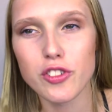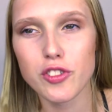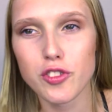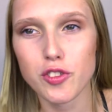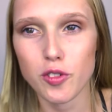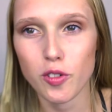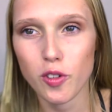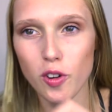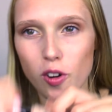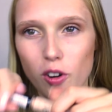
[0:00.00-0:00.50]

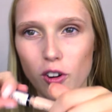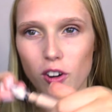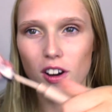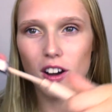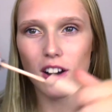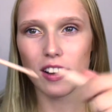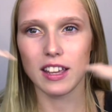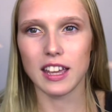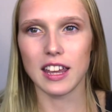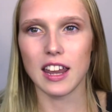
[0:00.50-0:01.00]

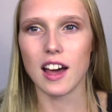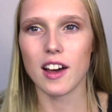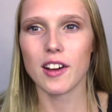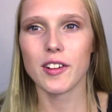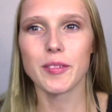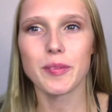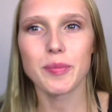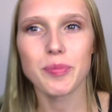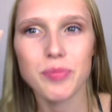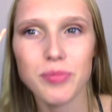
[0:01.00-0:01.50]
draw
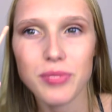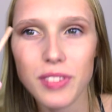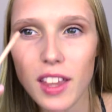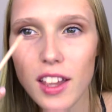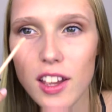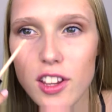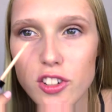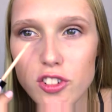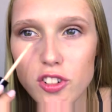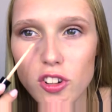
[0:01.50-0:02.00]

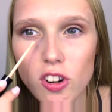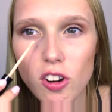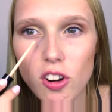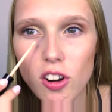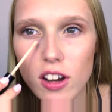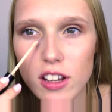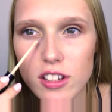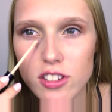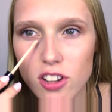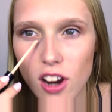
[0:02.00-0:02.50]

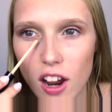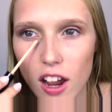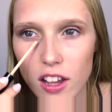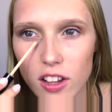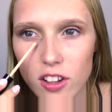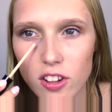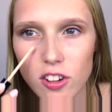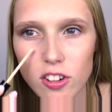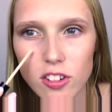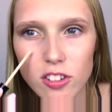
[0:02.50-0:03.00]
a
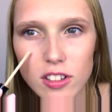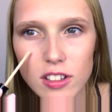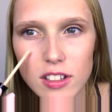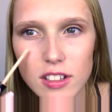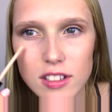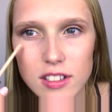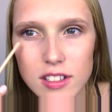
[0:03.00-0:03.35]
triangle